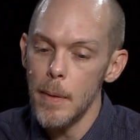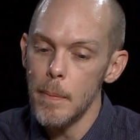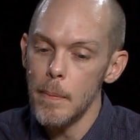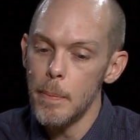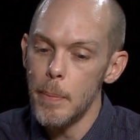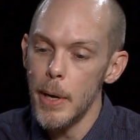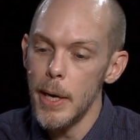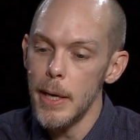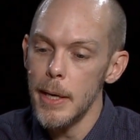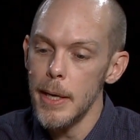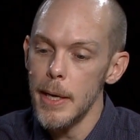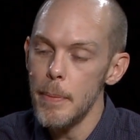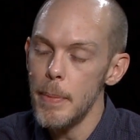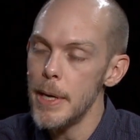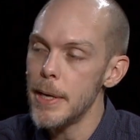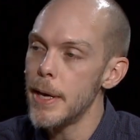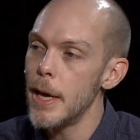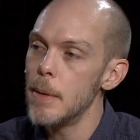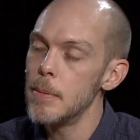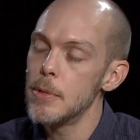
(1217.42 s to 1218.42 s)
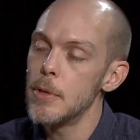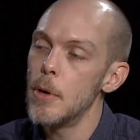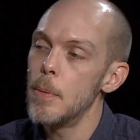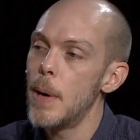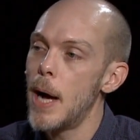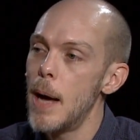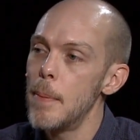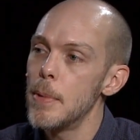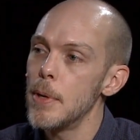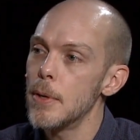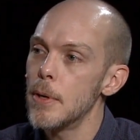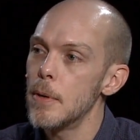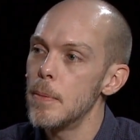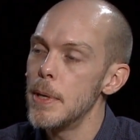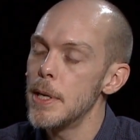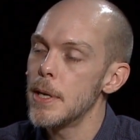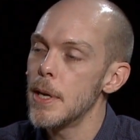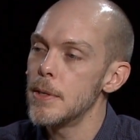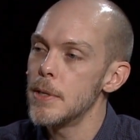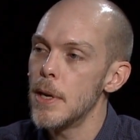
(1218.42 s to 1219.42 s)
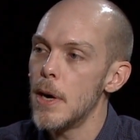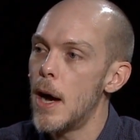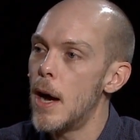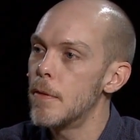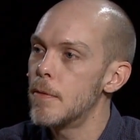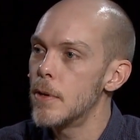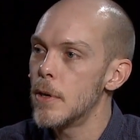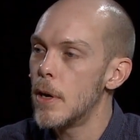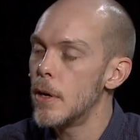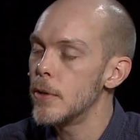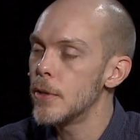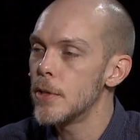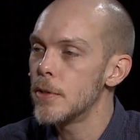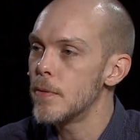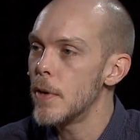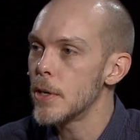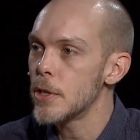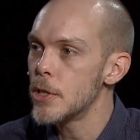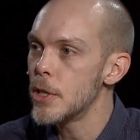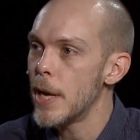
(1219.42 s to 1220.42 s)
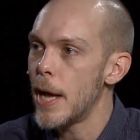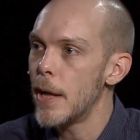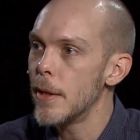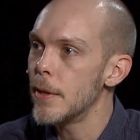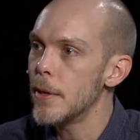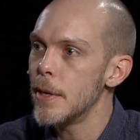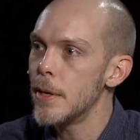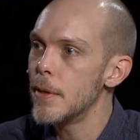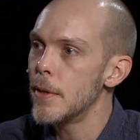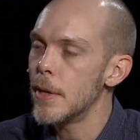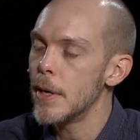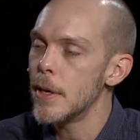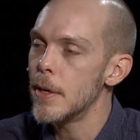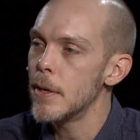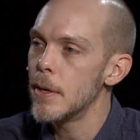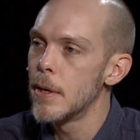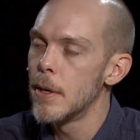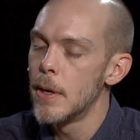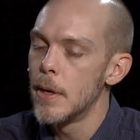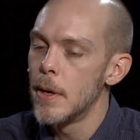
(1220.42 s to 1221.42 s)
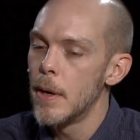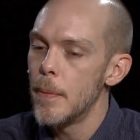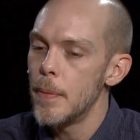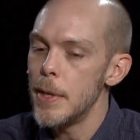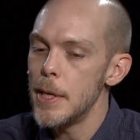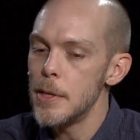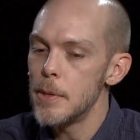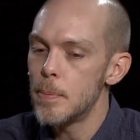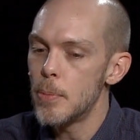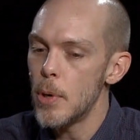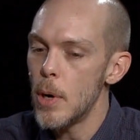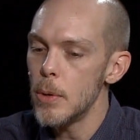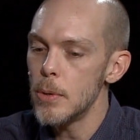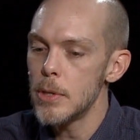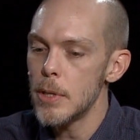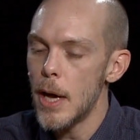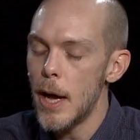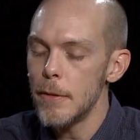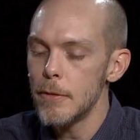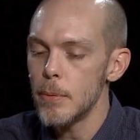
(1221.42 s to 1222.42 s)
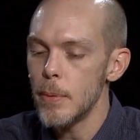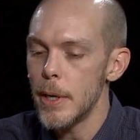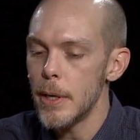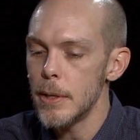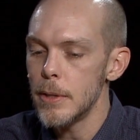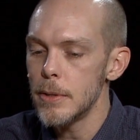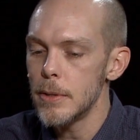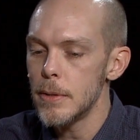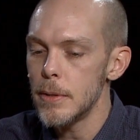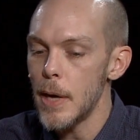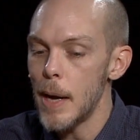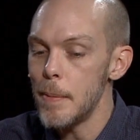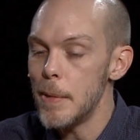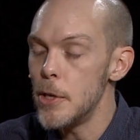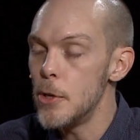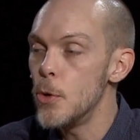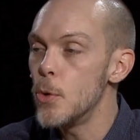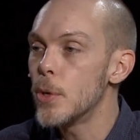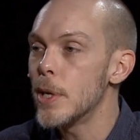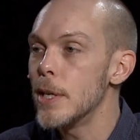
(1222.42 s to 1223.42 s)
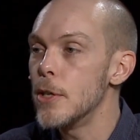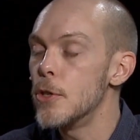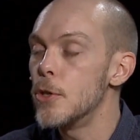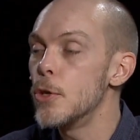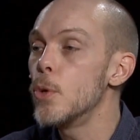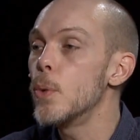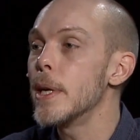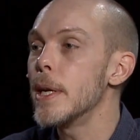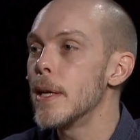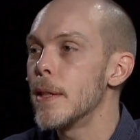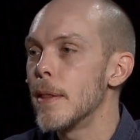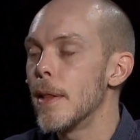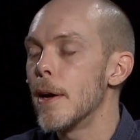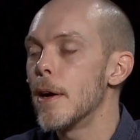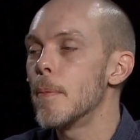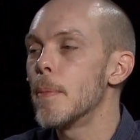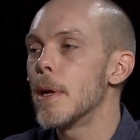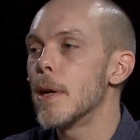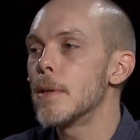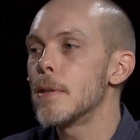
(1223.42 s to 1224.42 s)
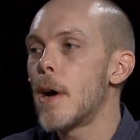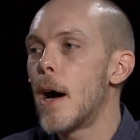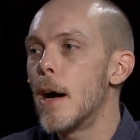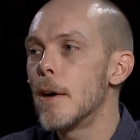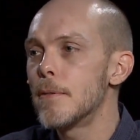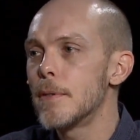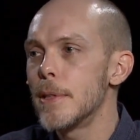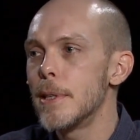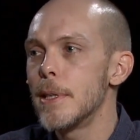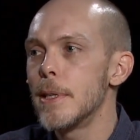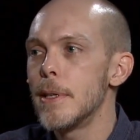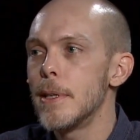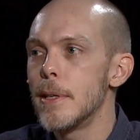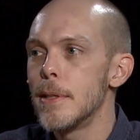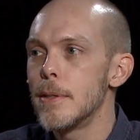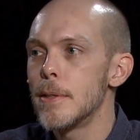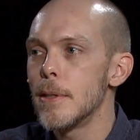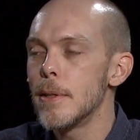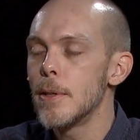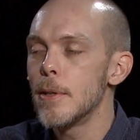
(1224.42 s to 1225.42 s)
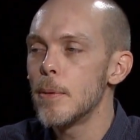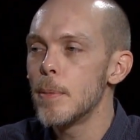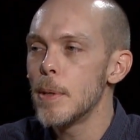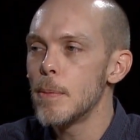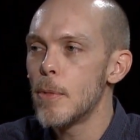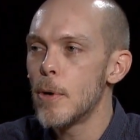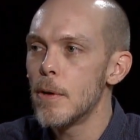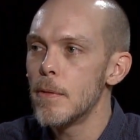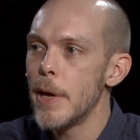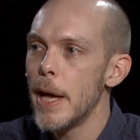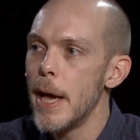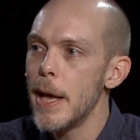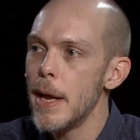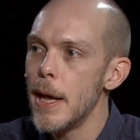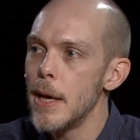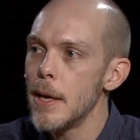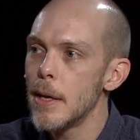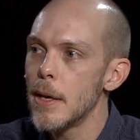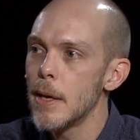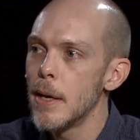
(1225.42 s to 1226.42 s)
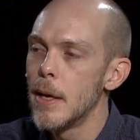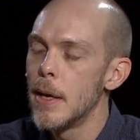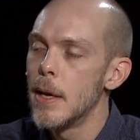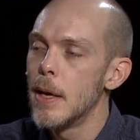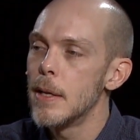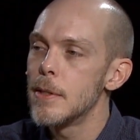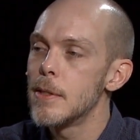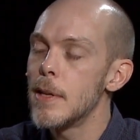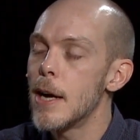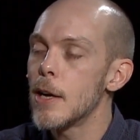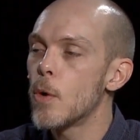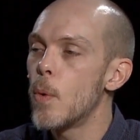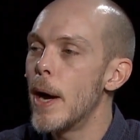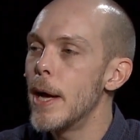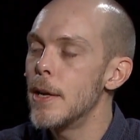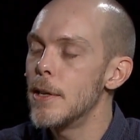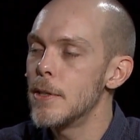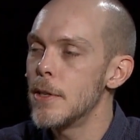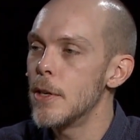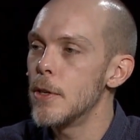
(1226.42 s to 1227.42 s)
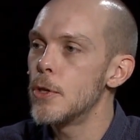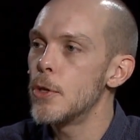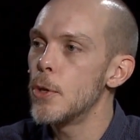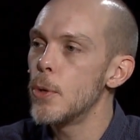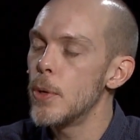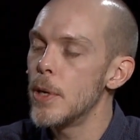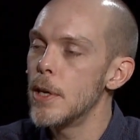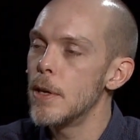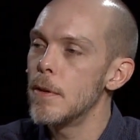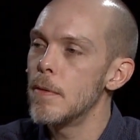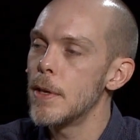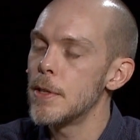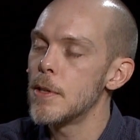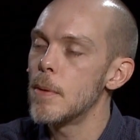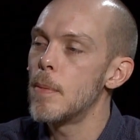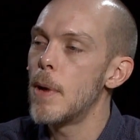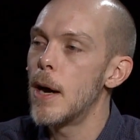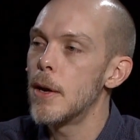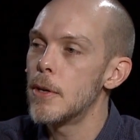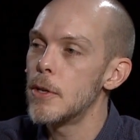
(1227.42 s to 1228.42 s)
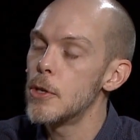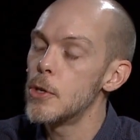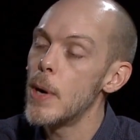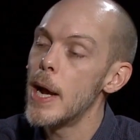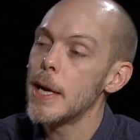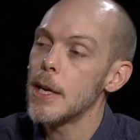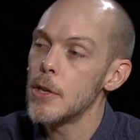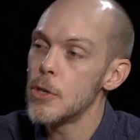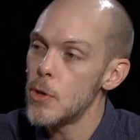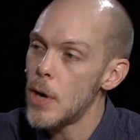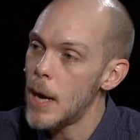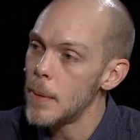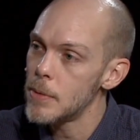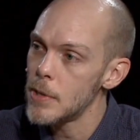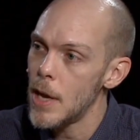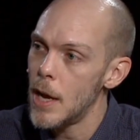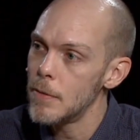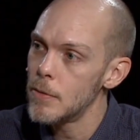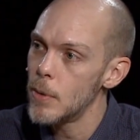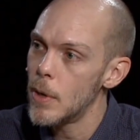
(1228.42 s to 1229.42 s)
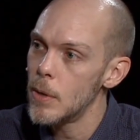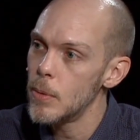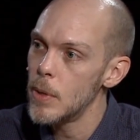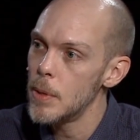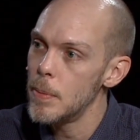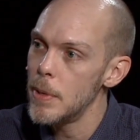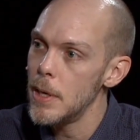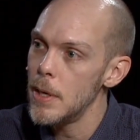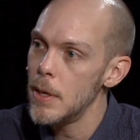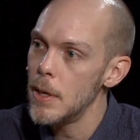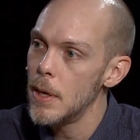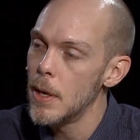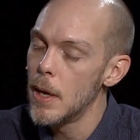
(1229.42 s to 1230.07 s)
But it became so popular because it offered all this functionality that these pro softwares, I mean, you can do it in there, but often it is a little bit more of a headache. It's not quite as intuitive as a modern drag and drop software would be.